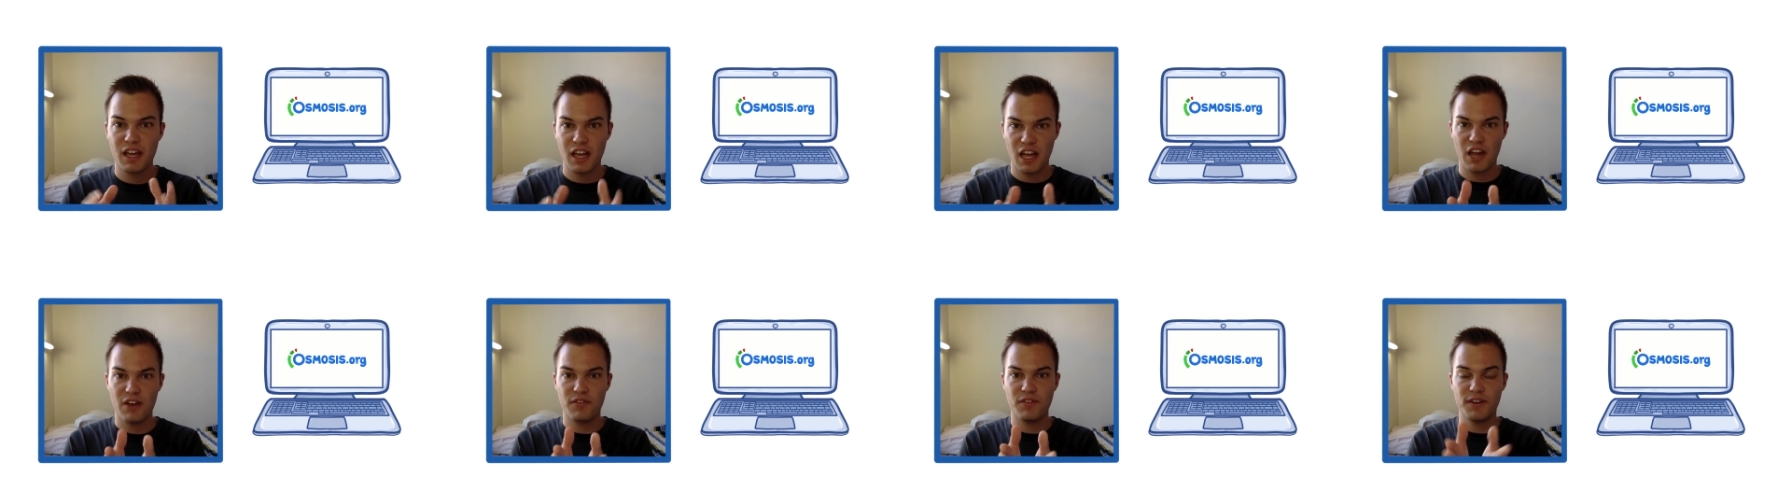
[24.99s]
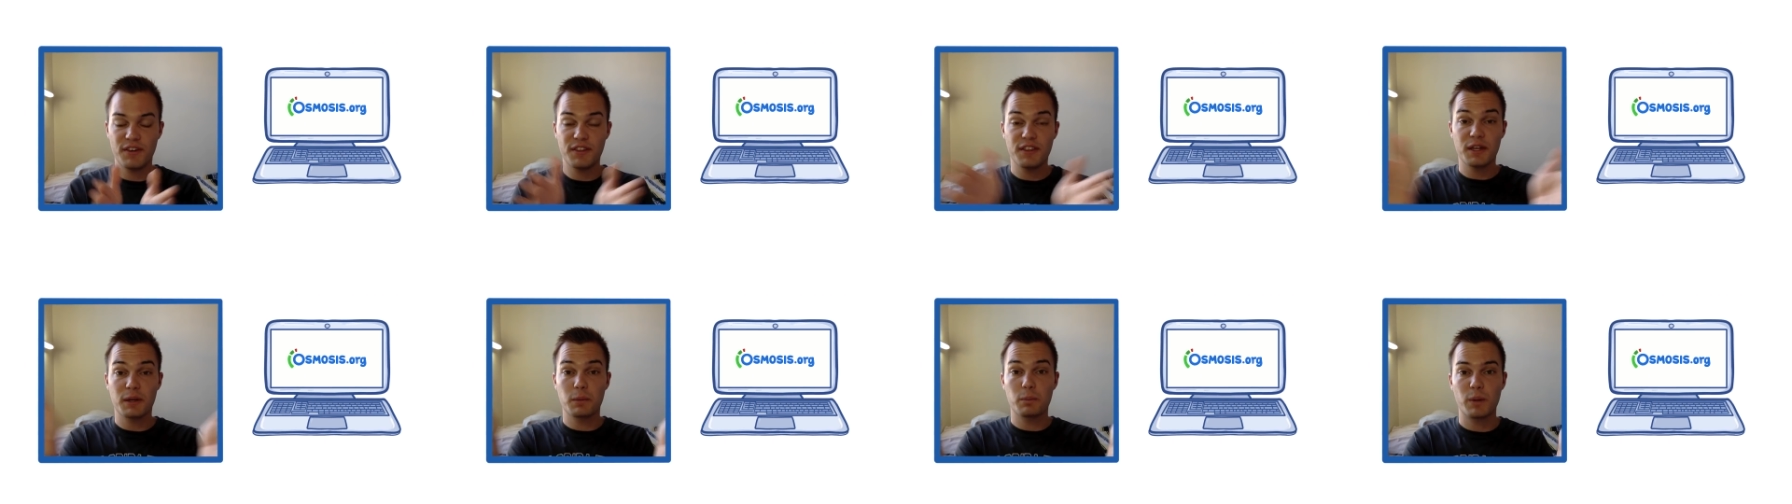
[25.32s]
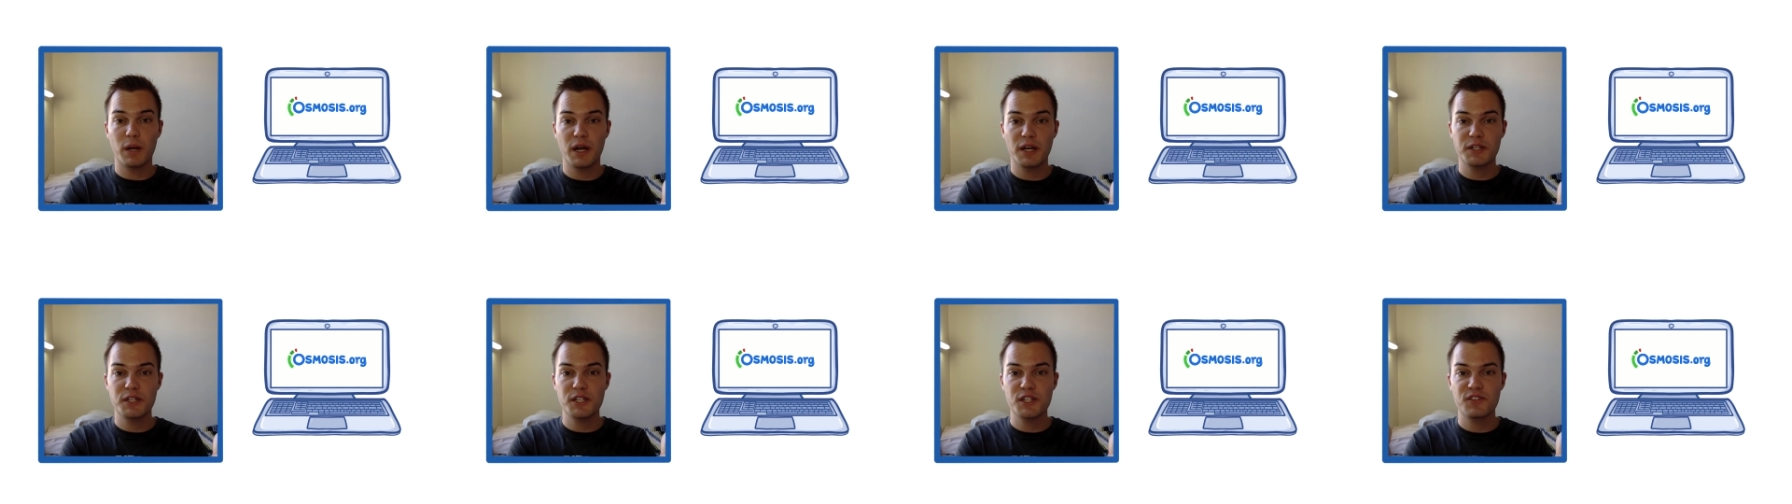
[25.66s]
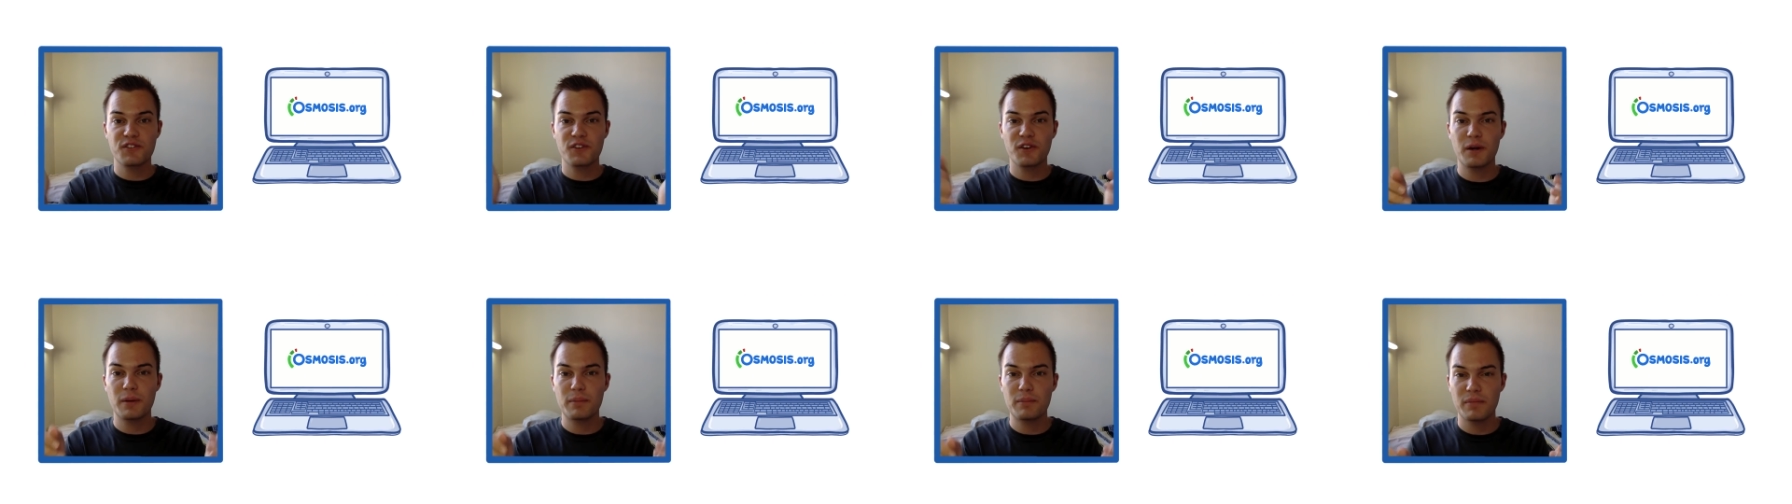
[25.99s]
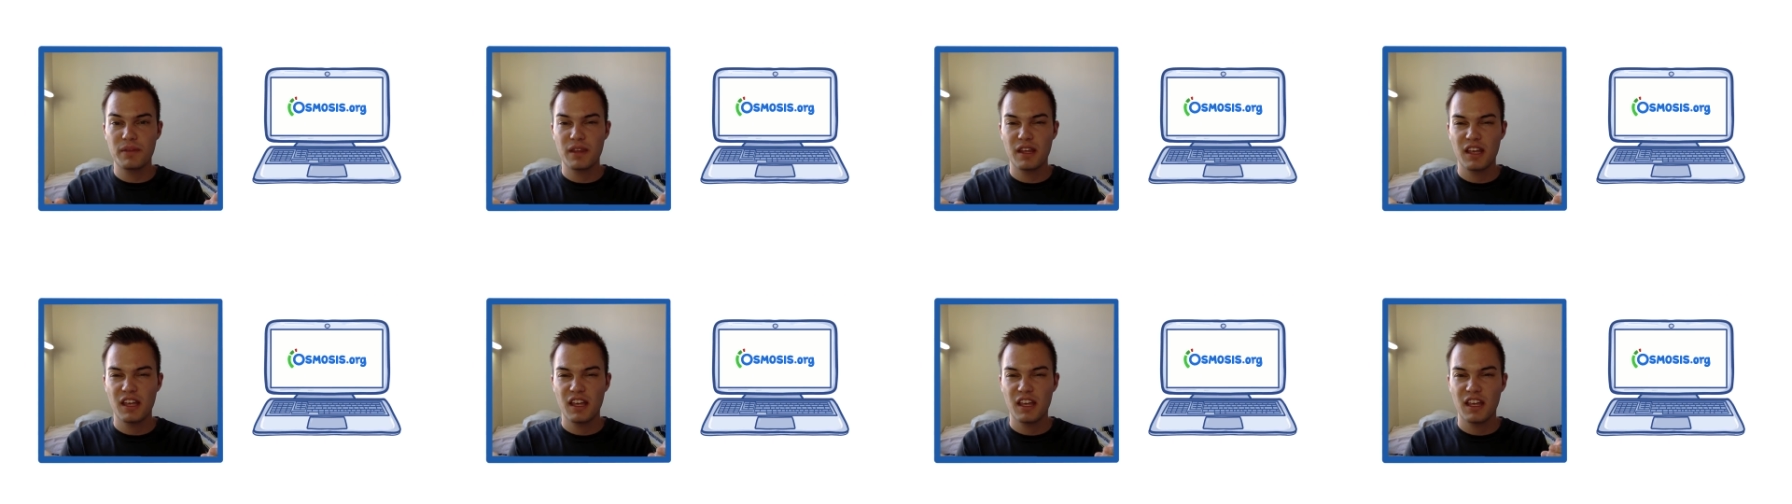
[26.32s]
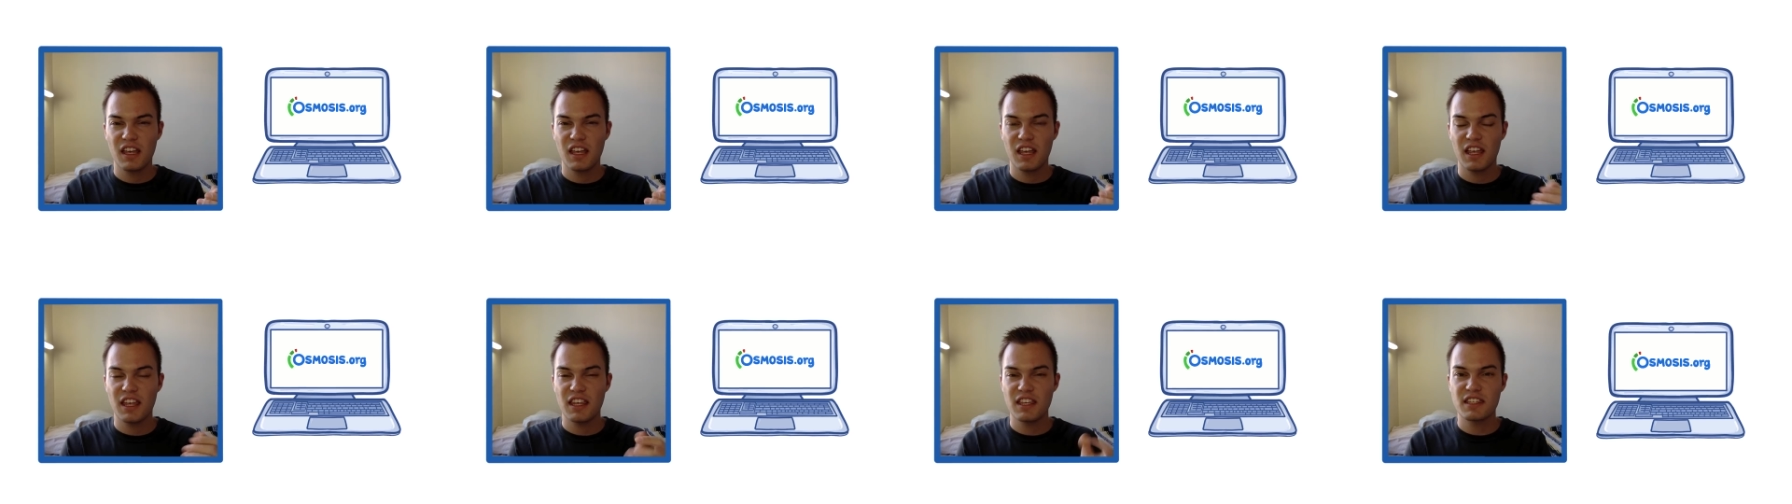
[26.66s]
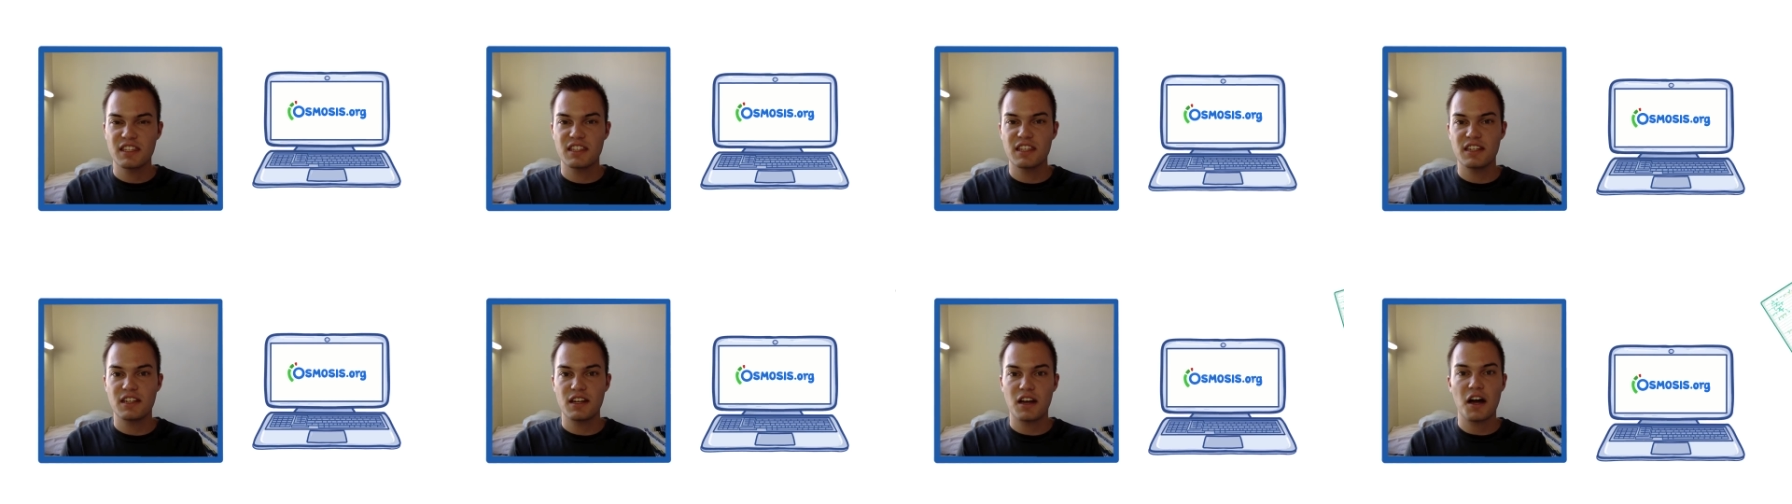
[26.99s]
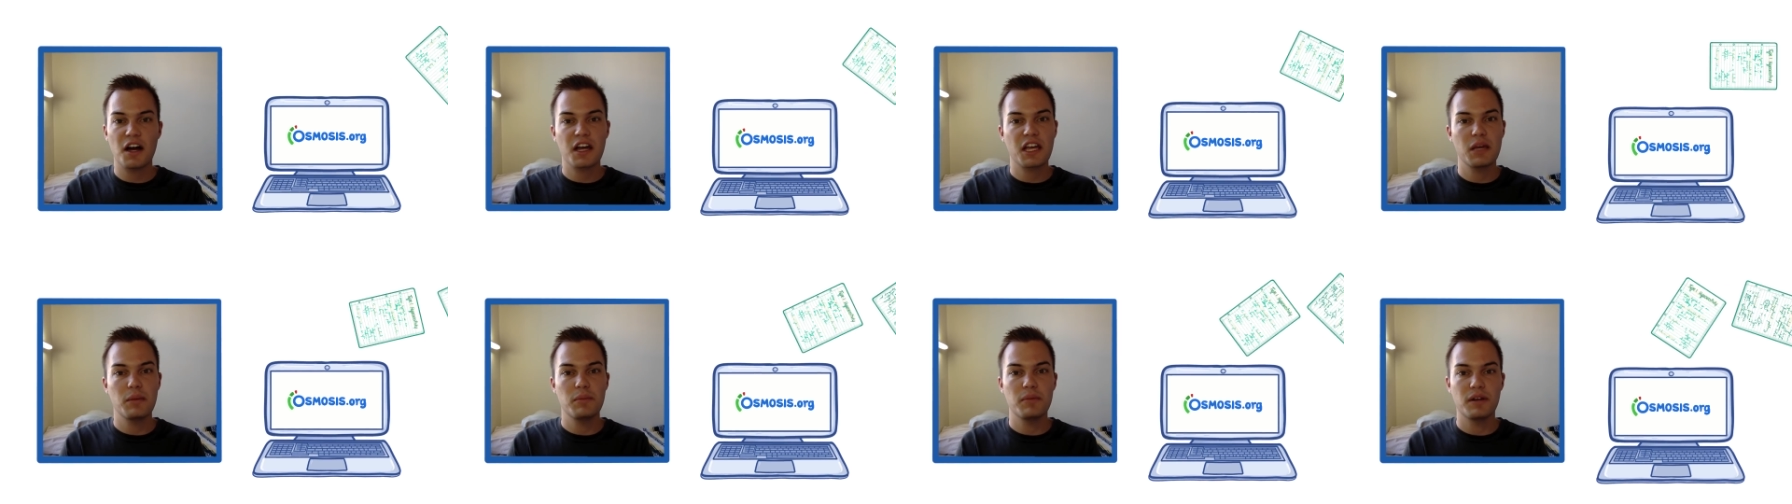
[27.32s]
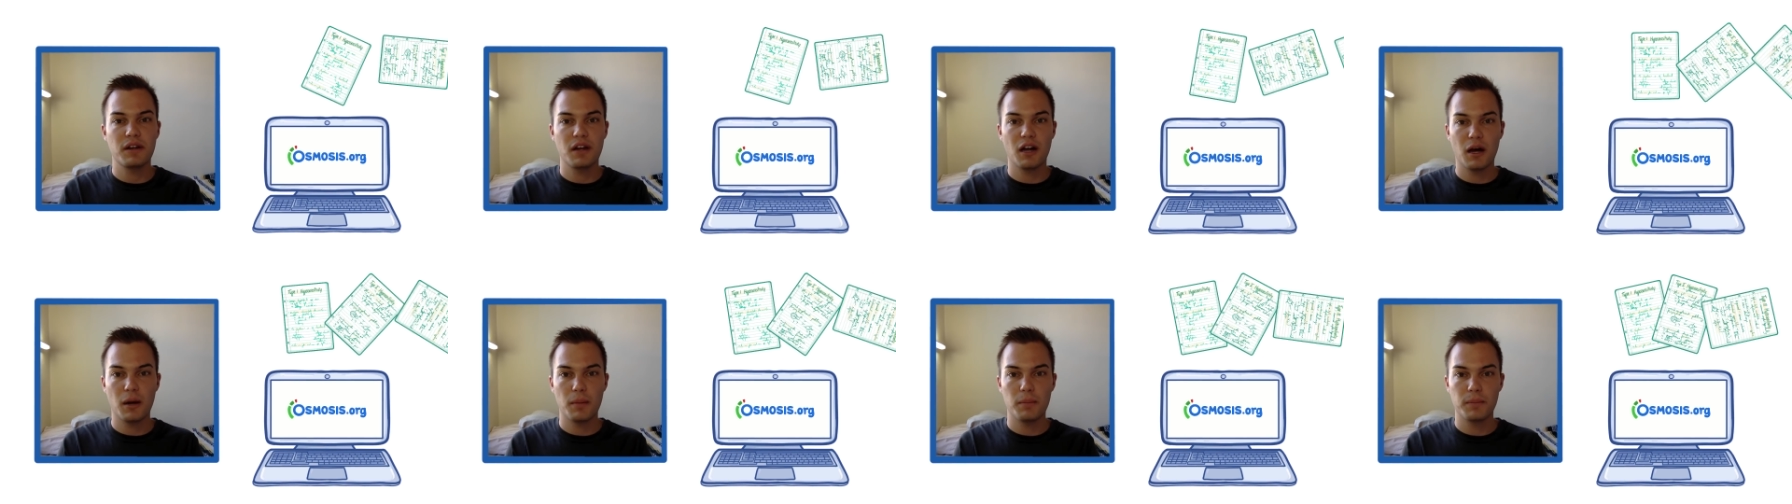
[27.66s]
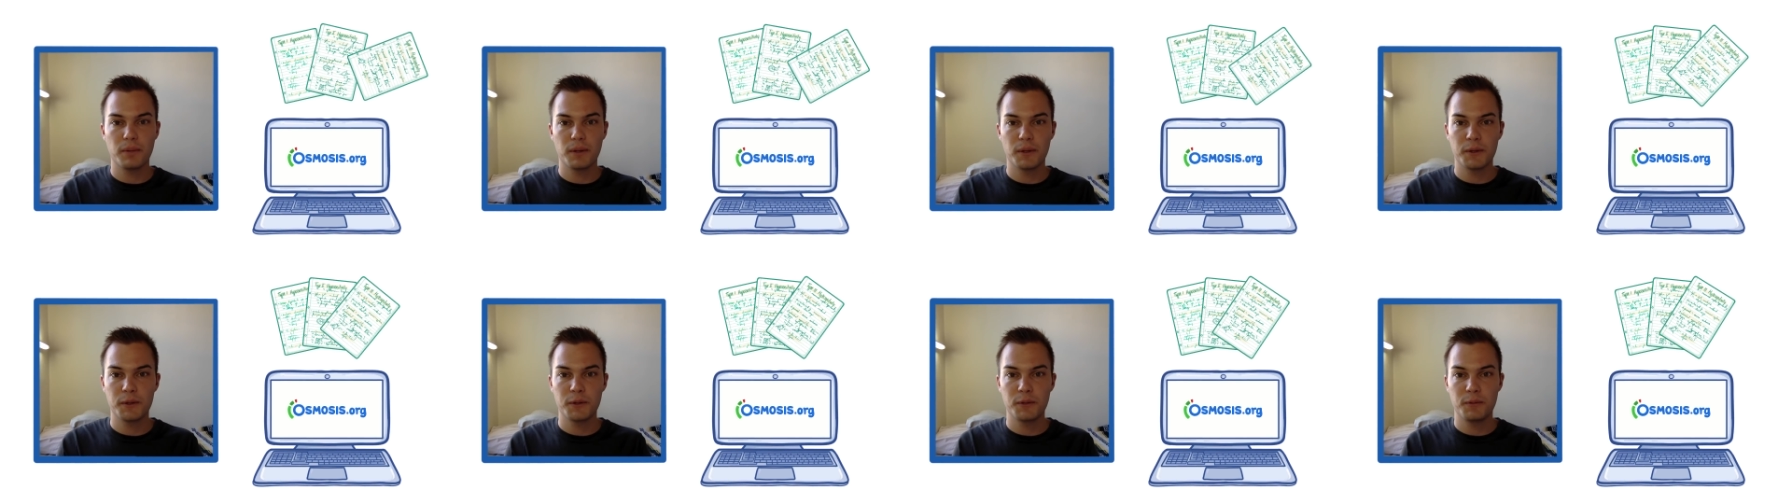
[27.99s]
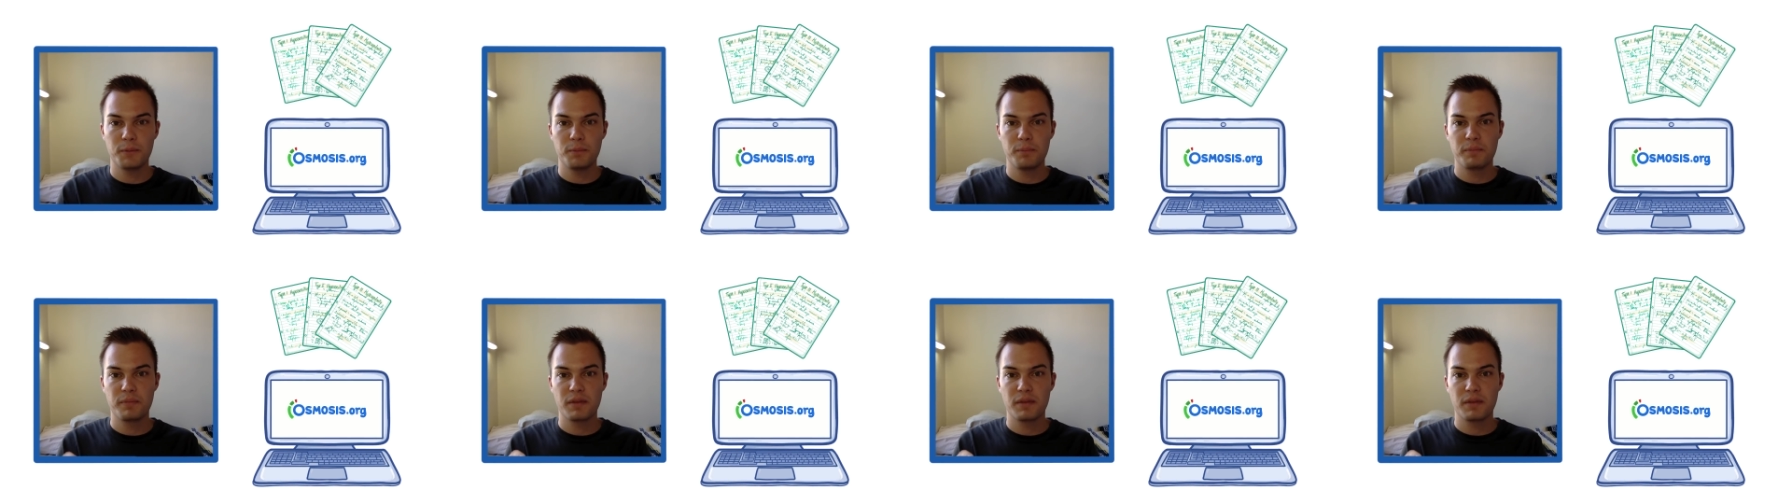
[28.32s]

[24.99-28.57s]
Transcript: everything branches from, is the document upload.